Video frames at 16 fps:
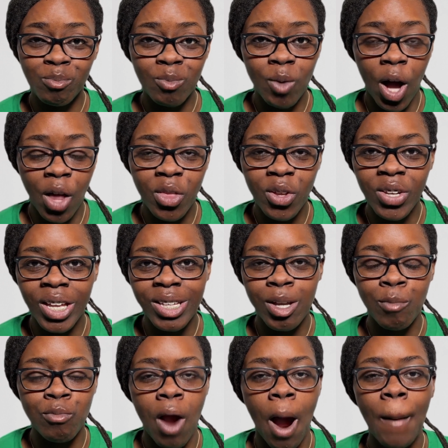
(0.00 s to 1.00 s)
other than your
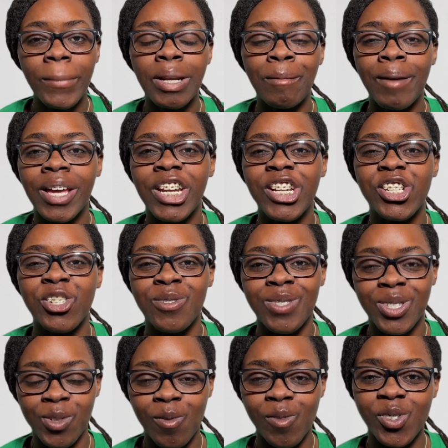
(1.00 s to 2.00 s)
property manager as
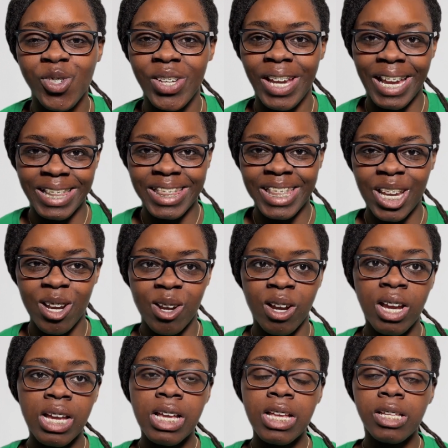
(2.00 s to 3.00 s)
soon as you get there,
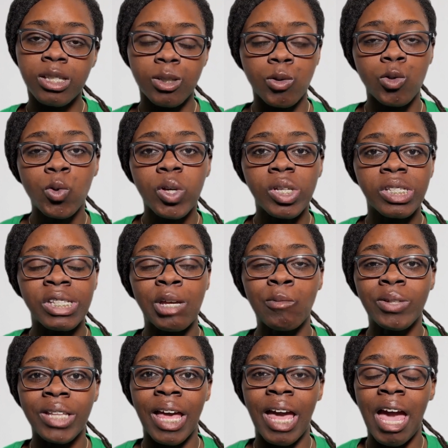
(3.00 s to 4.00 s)
so you can see
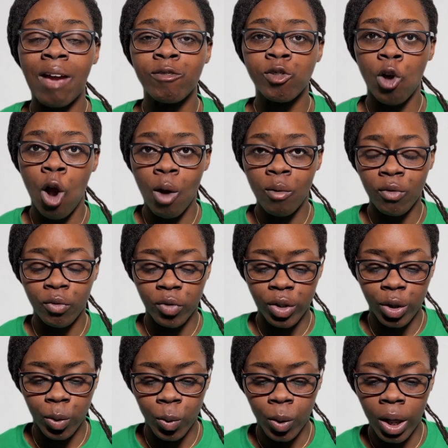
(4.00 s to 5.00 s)
what they have to offer for
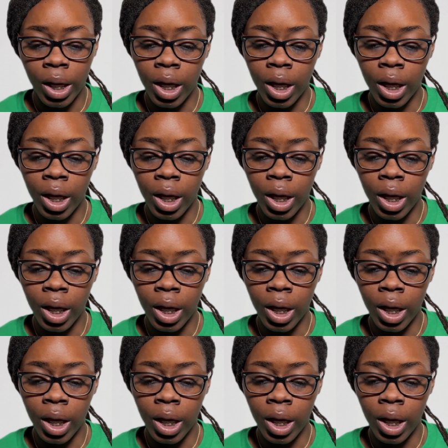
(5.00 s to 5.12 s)
you.